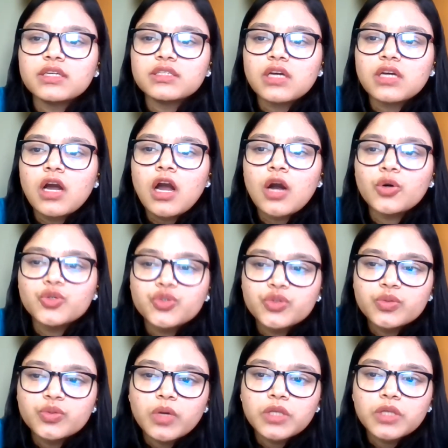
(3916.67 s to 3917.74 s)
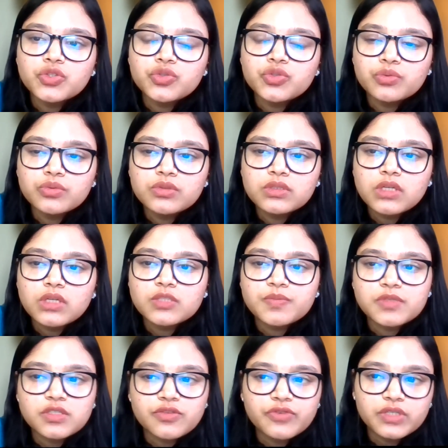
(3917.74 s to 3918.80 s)
how should one choose a
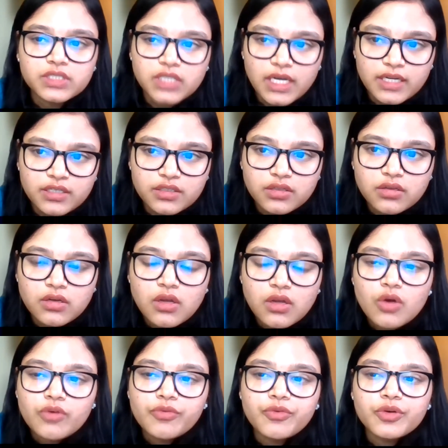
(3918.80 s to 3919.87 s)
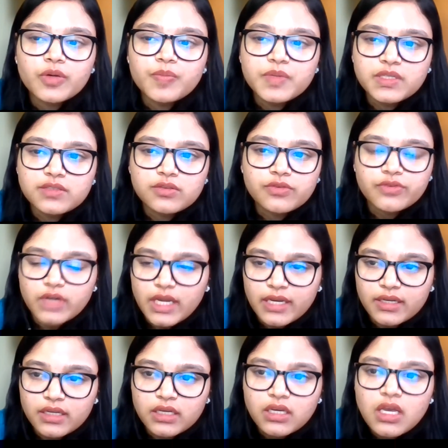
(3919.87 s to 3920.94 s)
specific title for a piece of
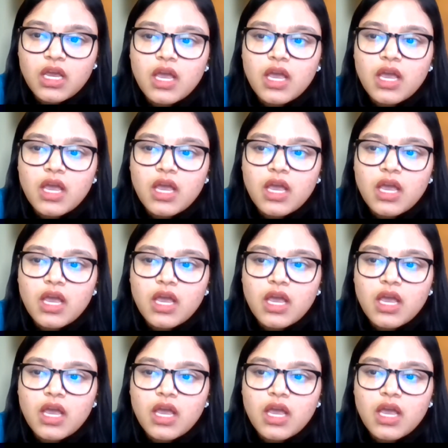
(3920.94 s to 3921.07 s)
writing?